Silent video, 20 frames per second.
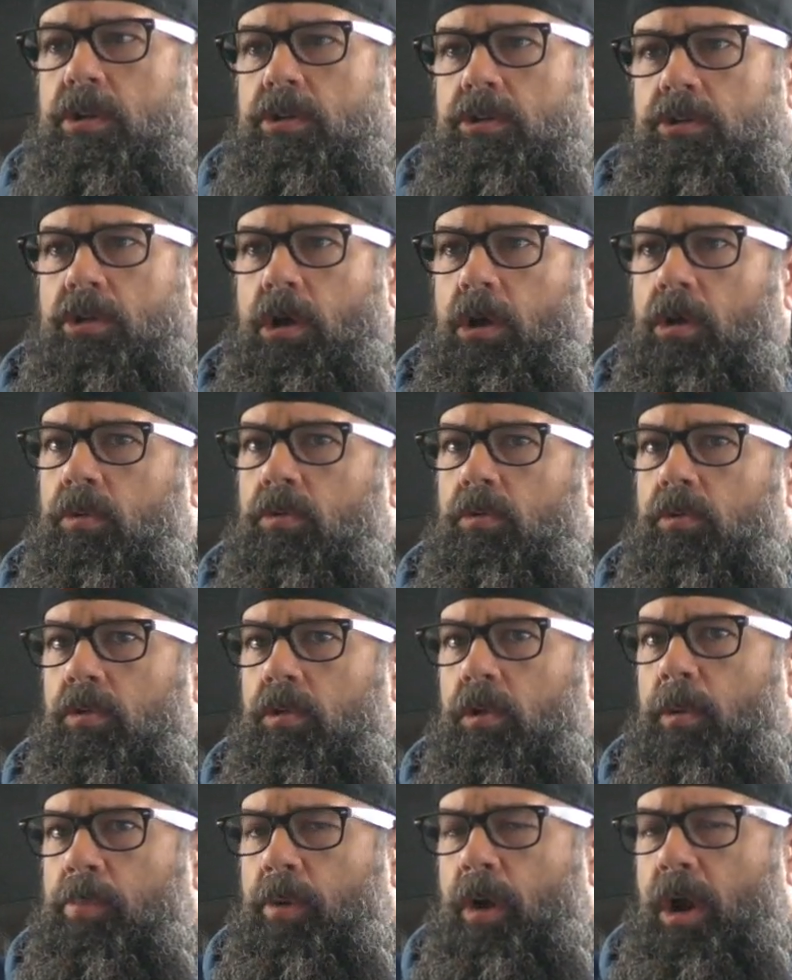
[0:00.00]
So
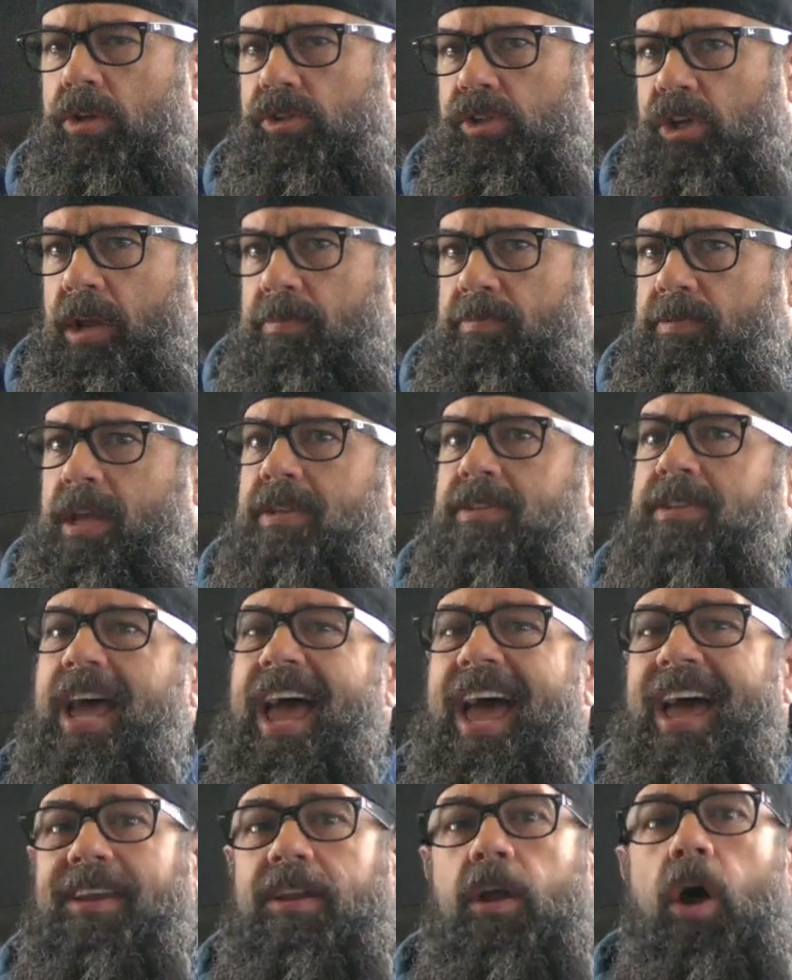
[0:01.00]
LeBron James has
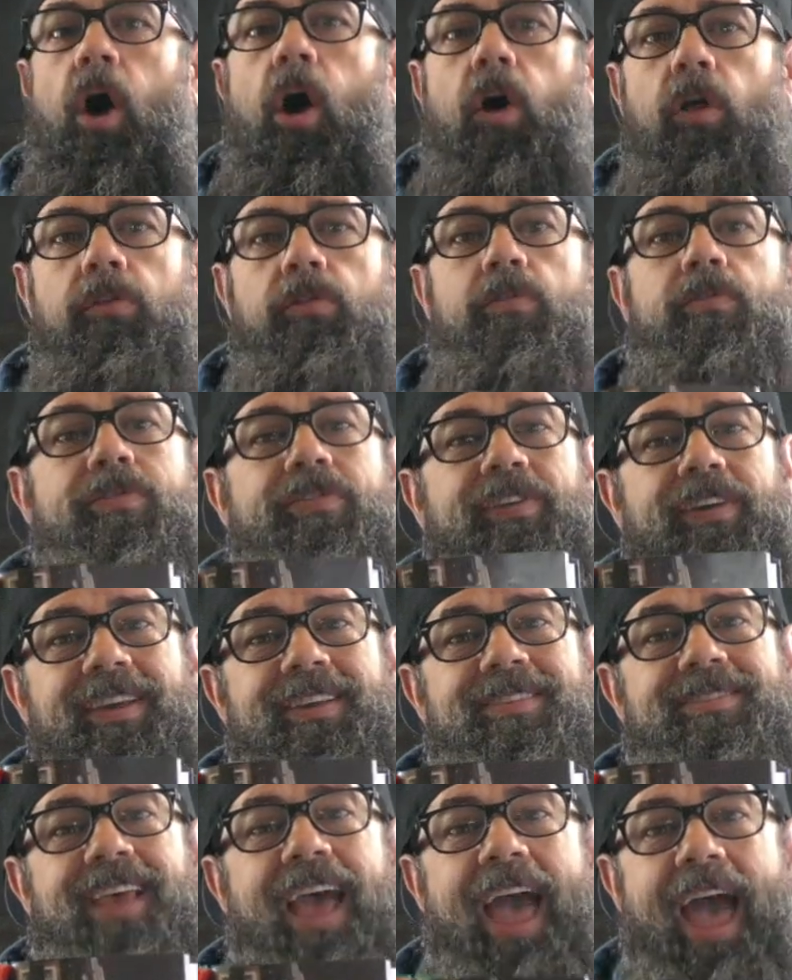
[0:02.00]
had other
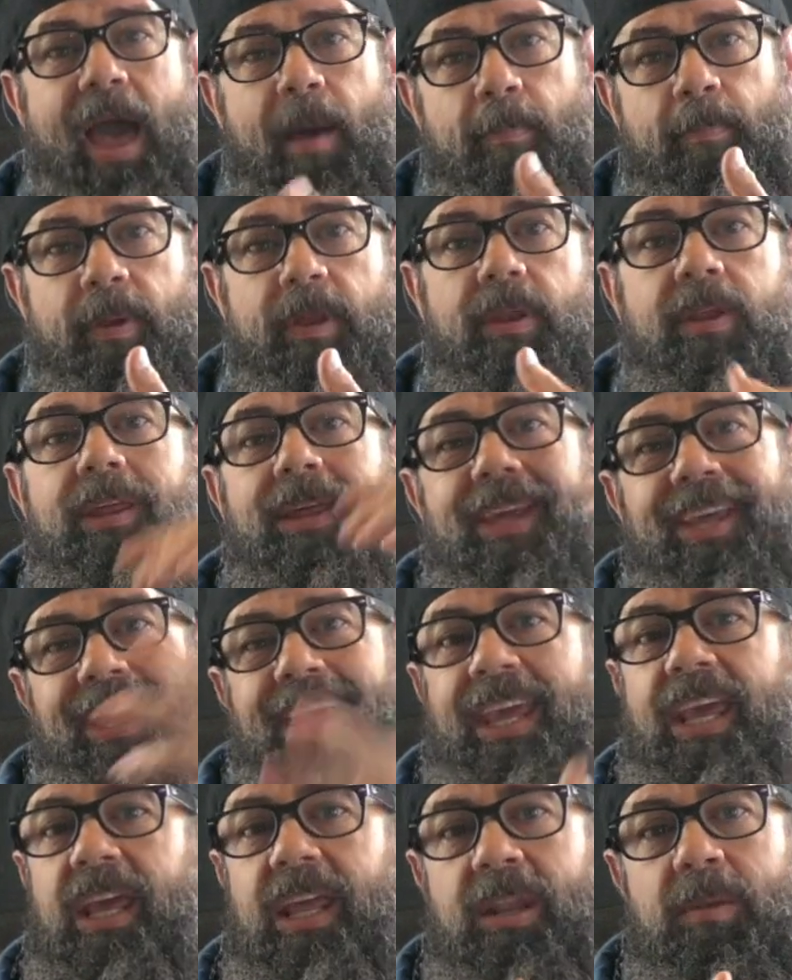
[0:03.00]
things happen
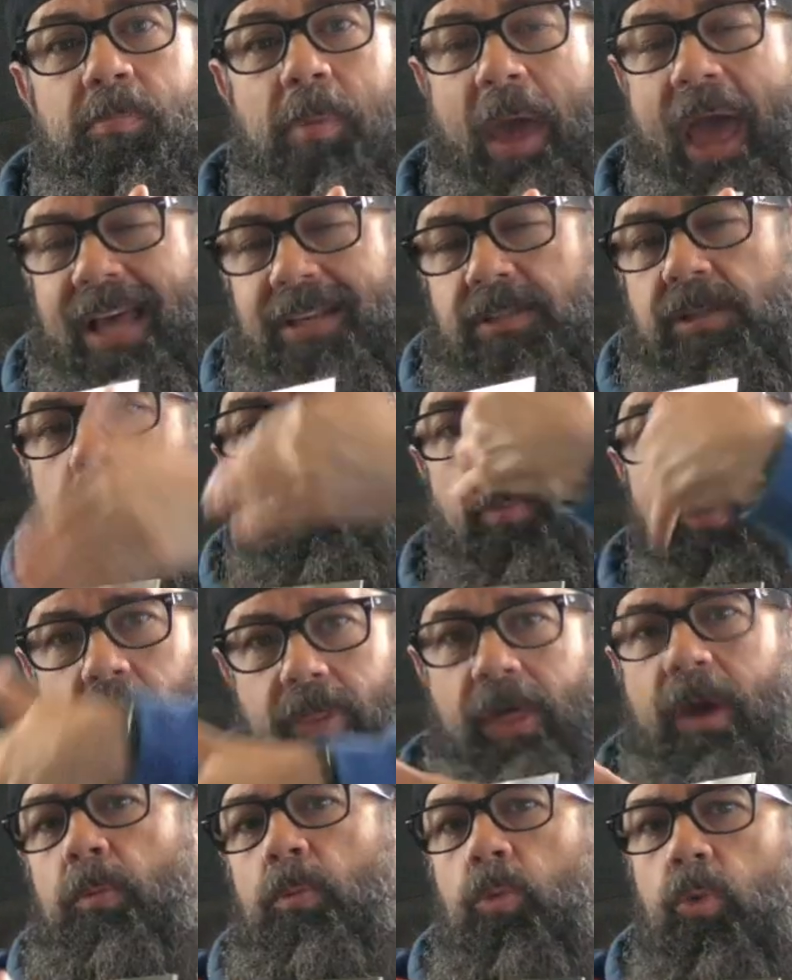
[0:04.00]
in basketball
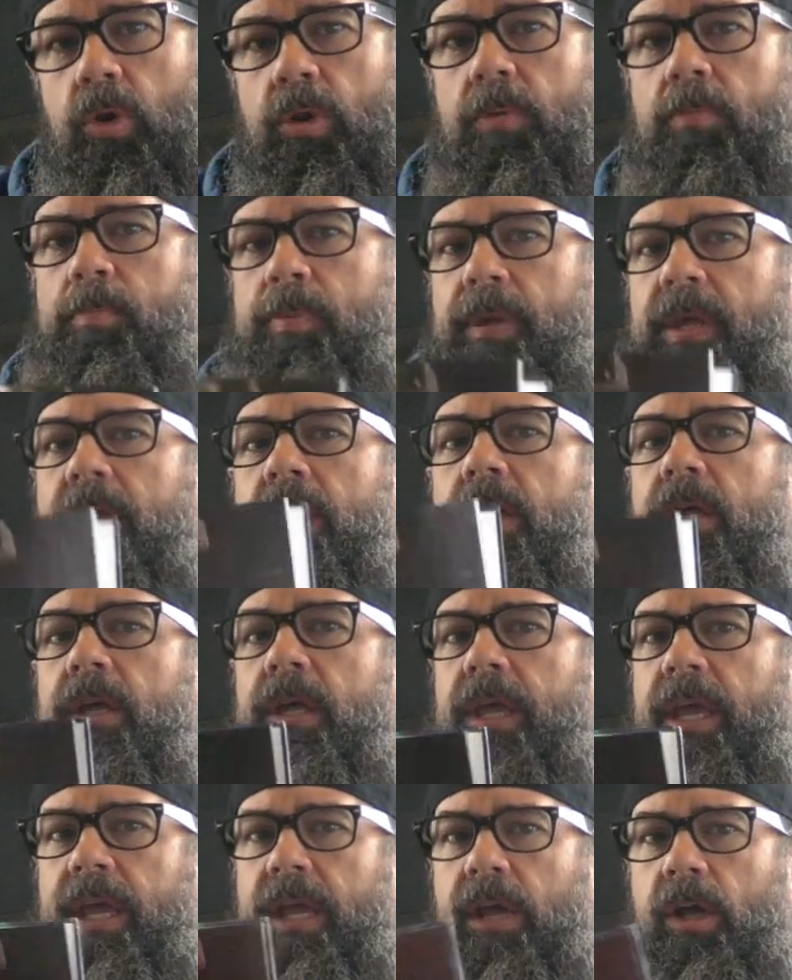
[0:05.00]
that wouldn't be
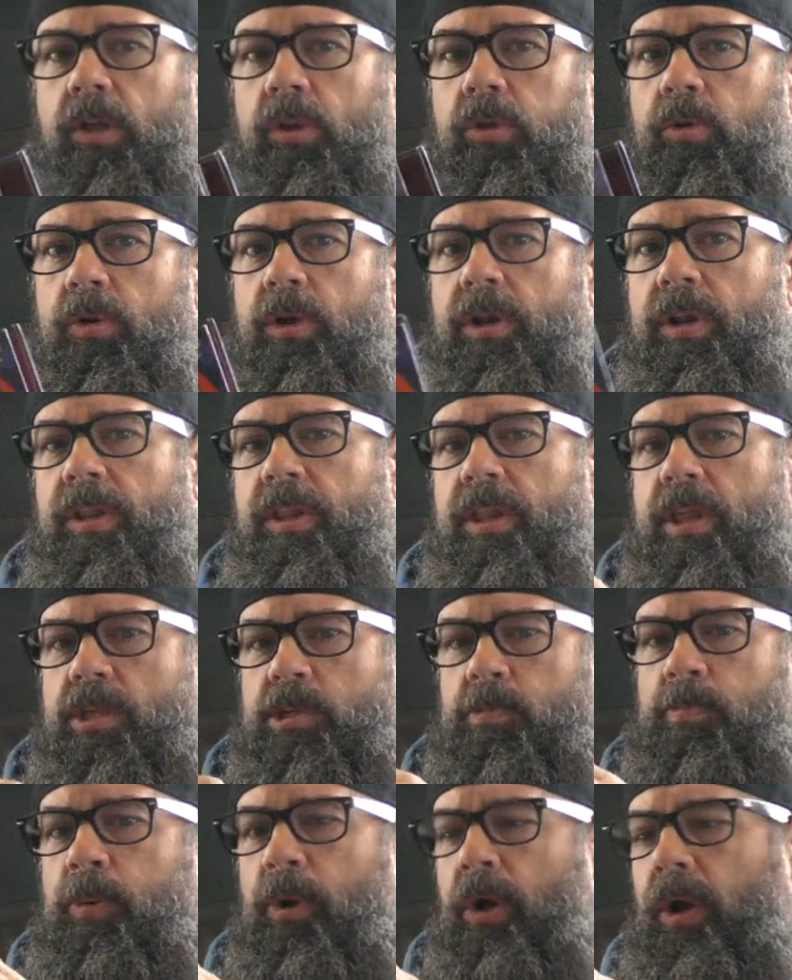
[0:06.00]
included in
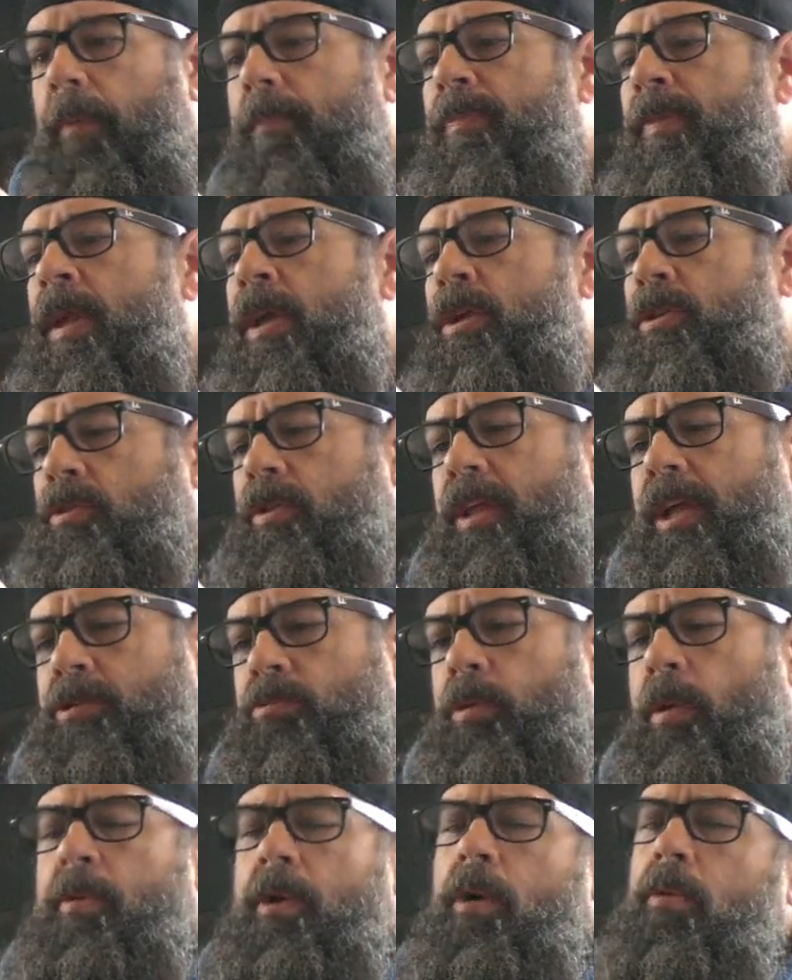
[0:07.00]
this book. So that's
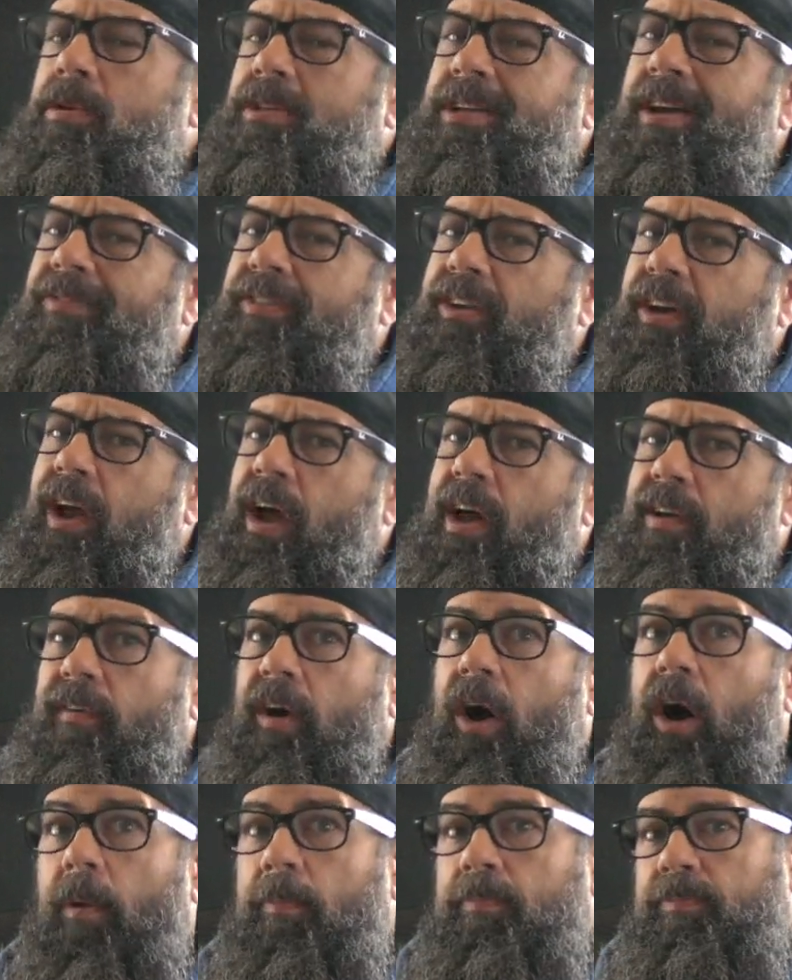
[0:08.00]
why we always have to kind
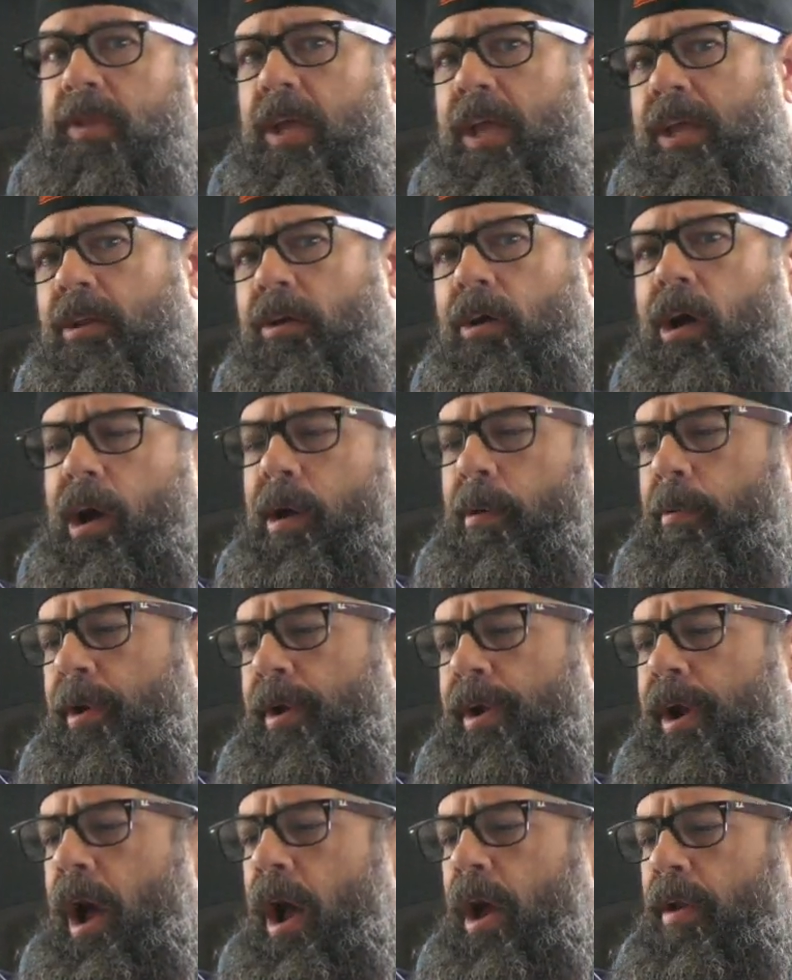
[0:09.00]
of update
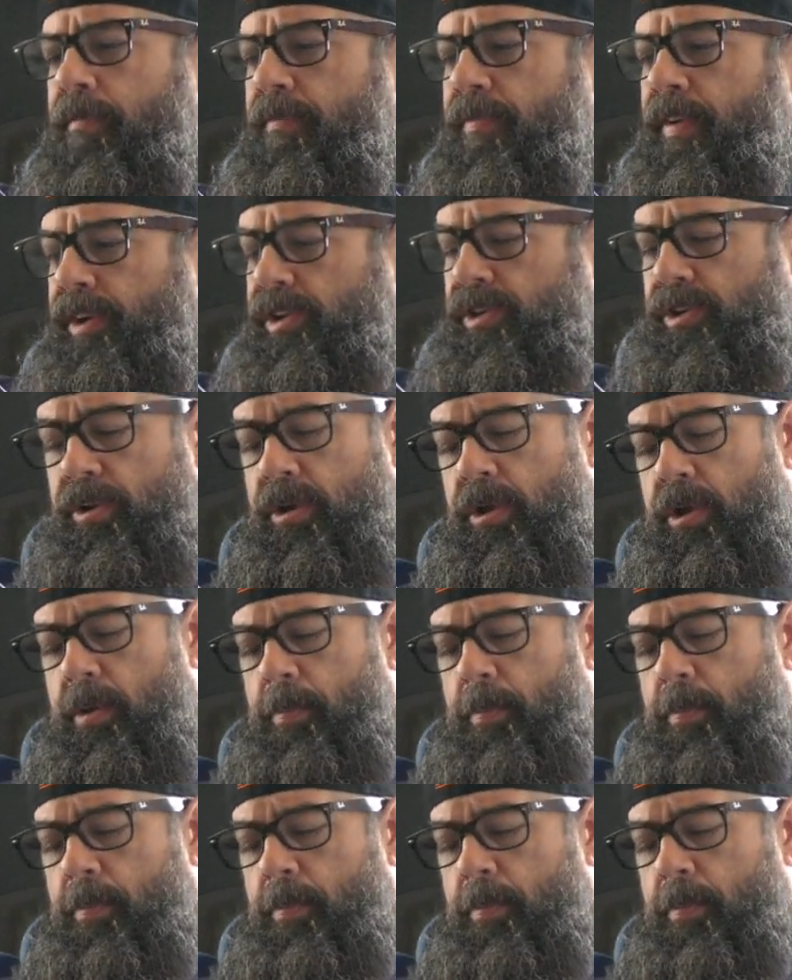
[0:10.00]
our nonfiction.